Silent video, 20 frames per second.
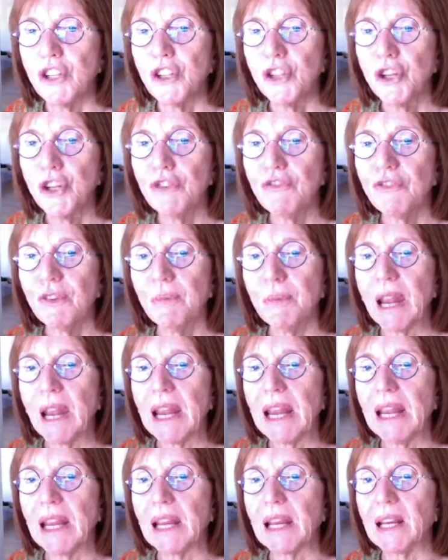2 from
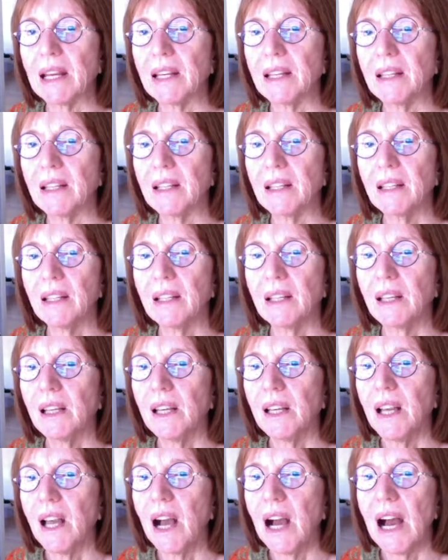Anne.
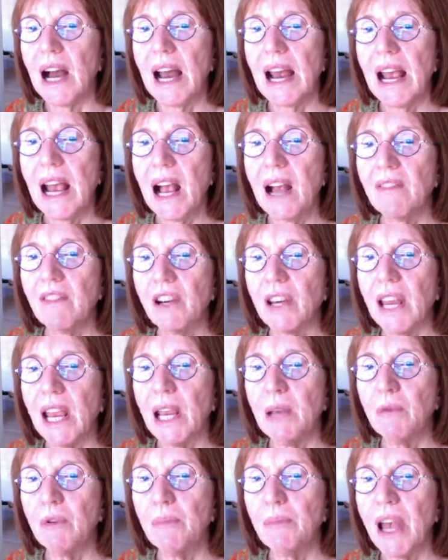I have a
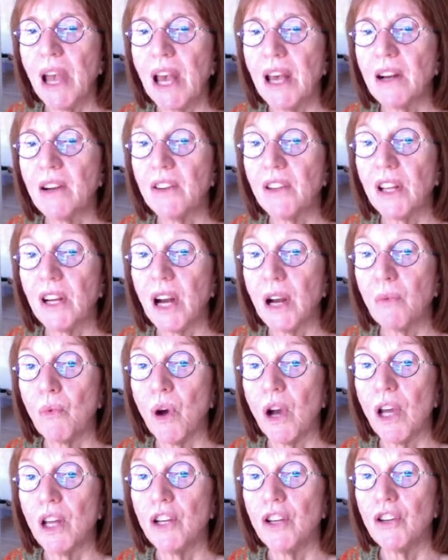cable pattern that I
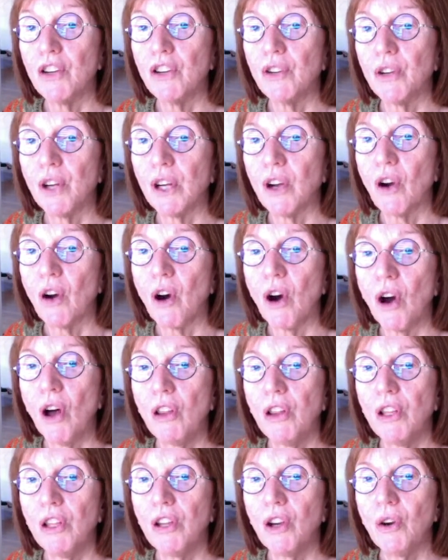want during all
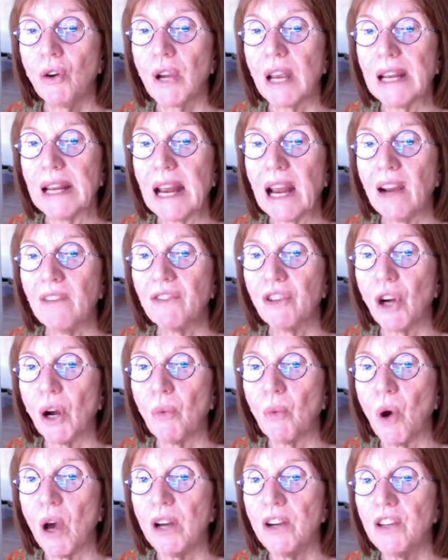the yoke and after. I
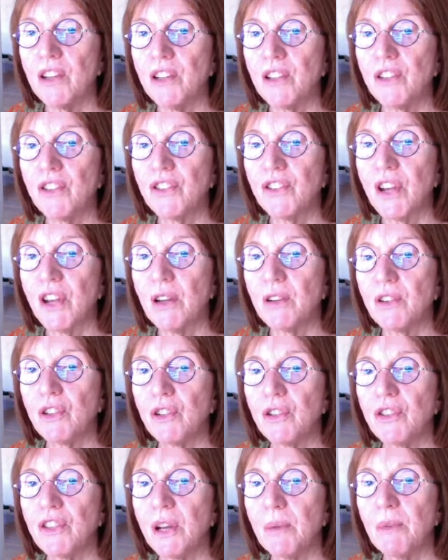wanted
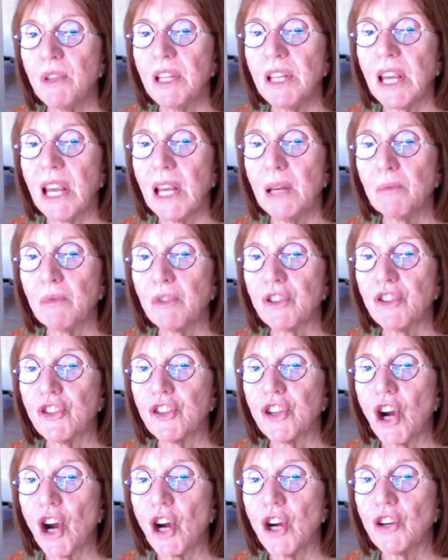some of the cables
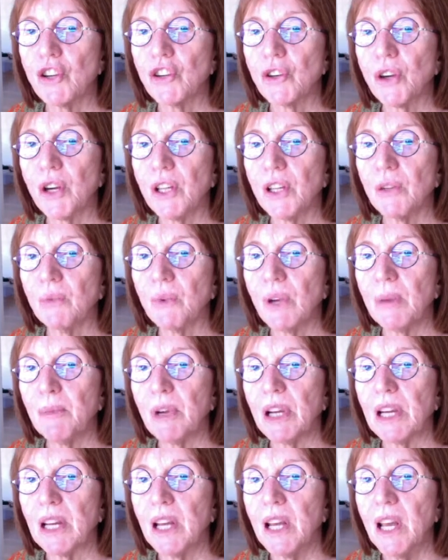start during the
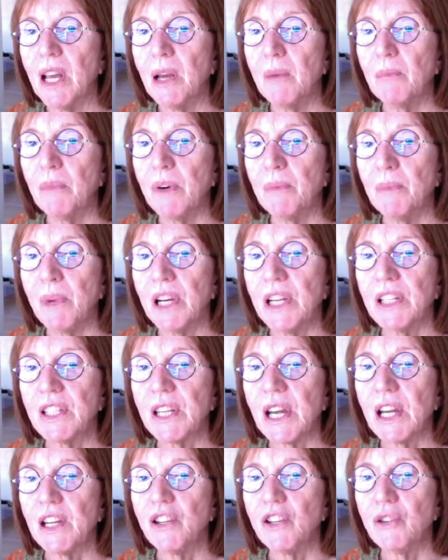ribbing, but must
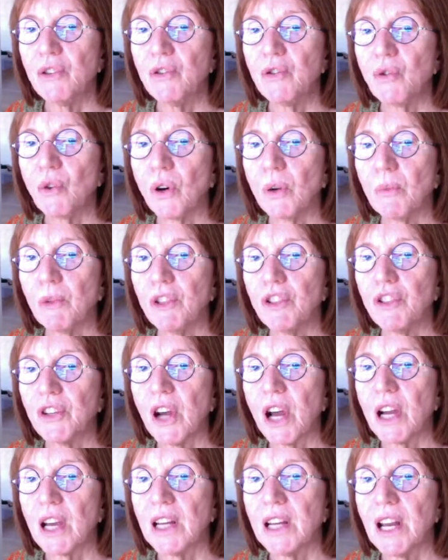I do normal
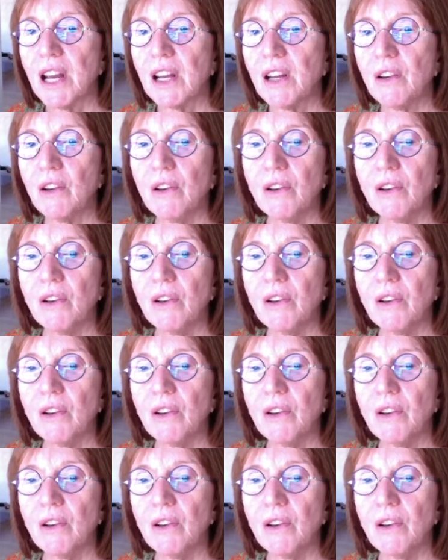stockinette?